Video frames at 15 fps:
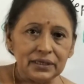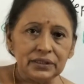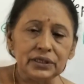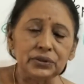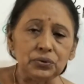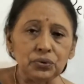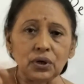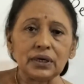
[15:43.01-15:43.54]

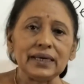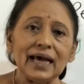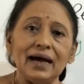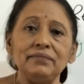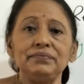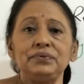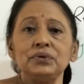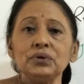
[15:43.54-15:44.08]
They do not
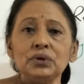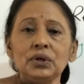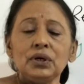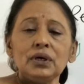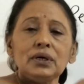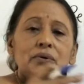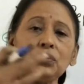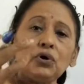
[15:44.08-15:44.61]
have to
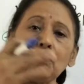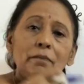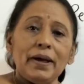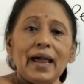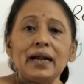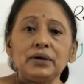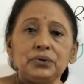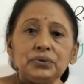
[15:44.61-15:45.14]
go
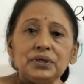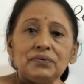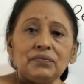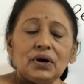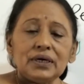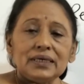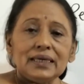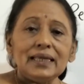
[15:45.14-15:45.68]
back to the
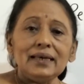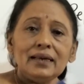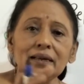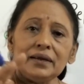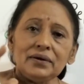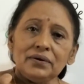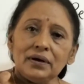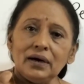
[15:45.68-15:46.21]
water
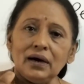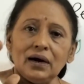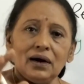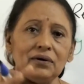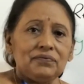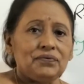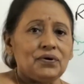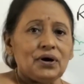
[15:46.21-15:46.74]

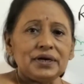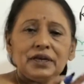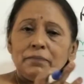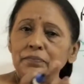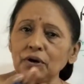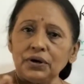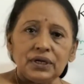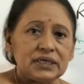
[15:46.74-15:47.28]
for
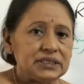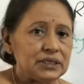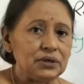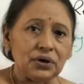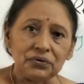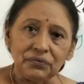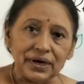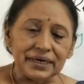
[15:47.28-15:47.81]
reproduction
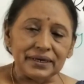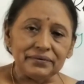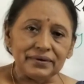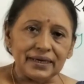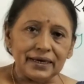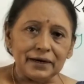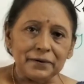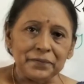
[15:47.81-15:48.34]
or
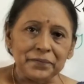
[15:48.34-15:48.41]
whatever.